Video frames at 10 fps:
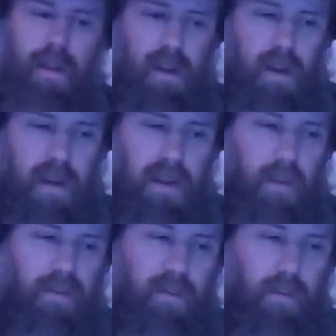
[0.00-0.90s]
That
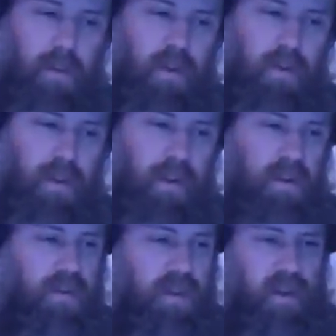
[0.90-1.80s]
was the first one
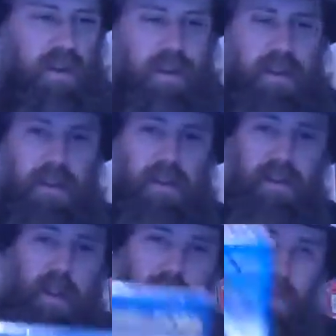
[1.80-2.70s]
Cushing did, and then the
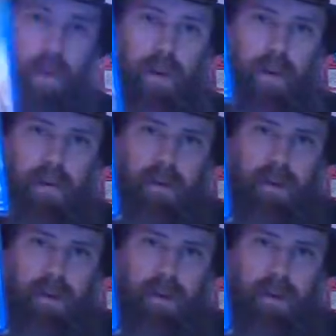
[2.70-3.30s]
second one,